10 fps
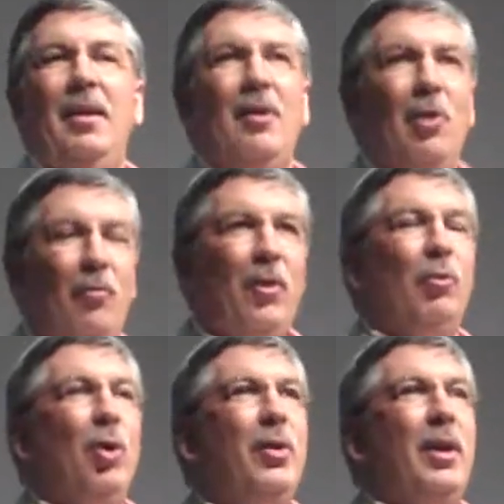You know, if we've
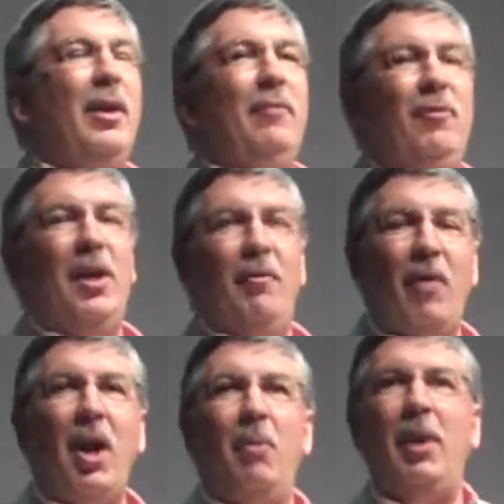ruined the
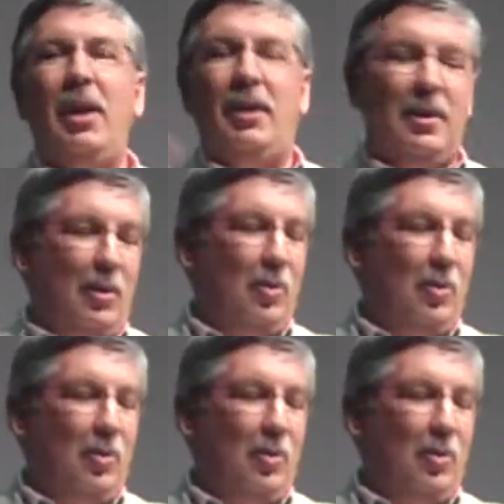environment,